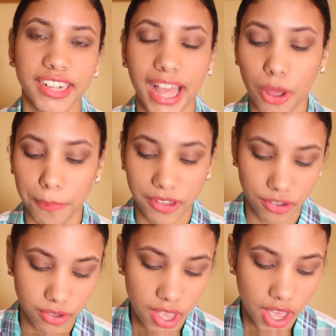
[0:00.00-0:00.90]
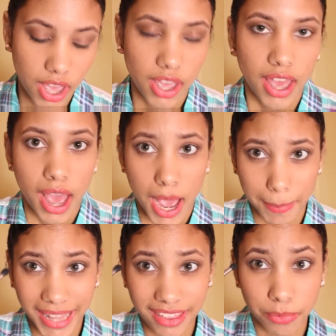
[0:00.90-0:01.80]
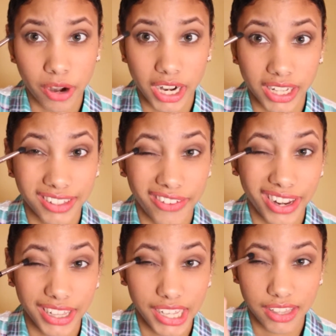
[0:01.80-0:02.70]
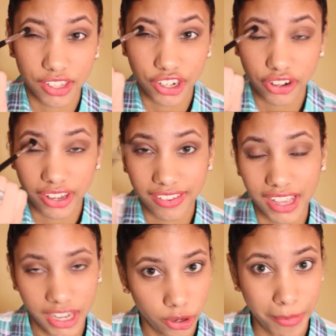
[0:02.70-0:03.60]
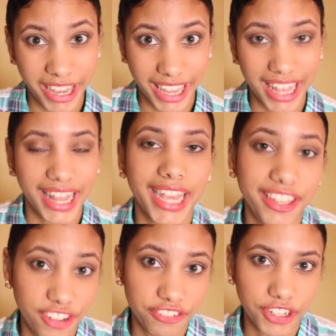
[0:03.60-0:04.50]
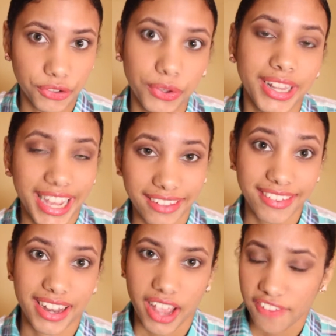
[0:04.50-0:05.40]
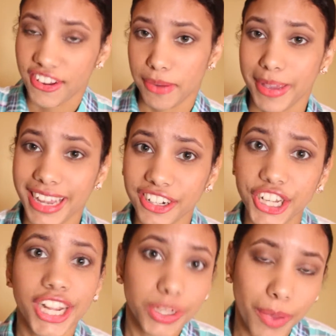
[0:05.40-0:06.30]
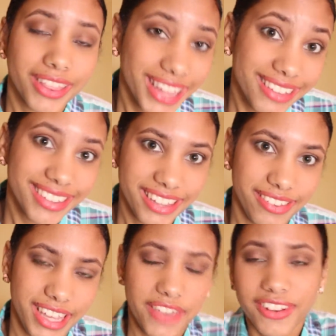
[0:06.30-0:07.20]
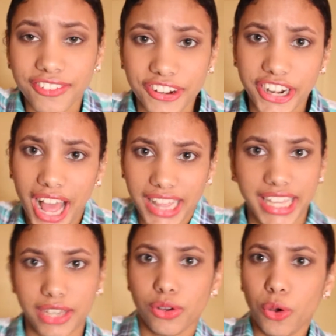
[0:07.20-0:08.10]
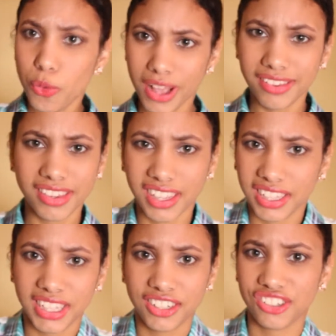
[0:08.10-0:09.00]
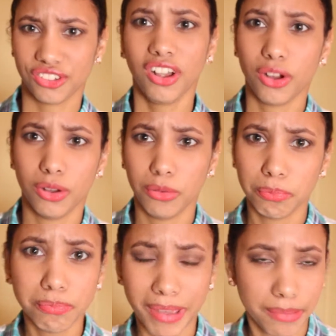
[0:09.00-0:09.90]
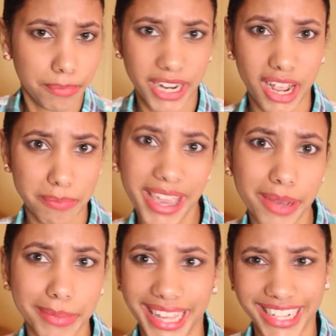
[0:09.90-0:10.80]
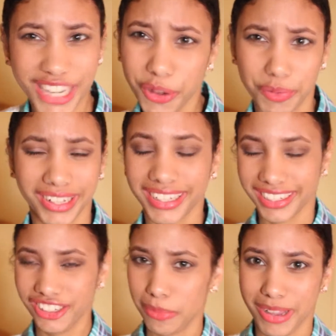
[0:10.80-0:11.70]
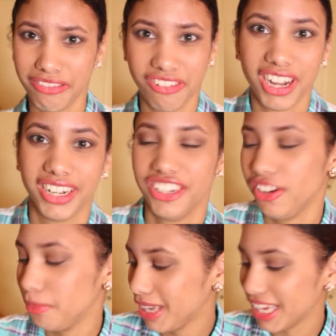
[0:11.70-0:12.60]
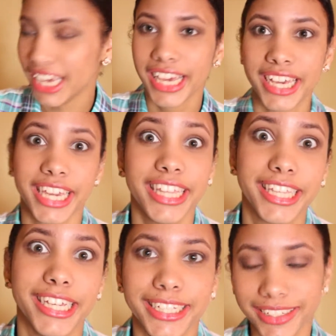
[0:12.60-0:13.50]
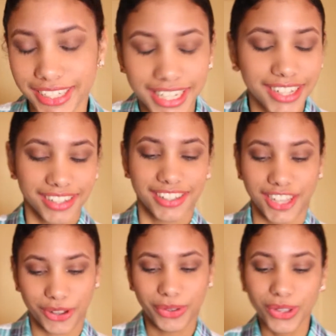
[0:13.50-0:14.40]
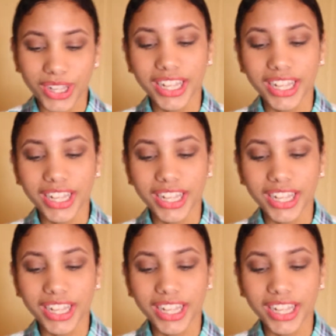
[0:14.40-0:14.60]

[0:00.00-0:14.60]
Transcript: going to help you apply the product directly into your crease, and it'll make it a lot easier for you. Like I said, if you're a beginner, you're going to want things easy. Even if you're not, like, who wants to struggle putting on makeup? Like, no. It should be fun. It should be easy. So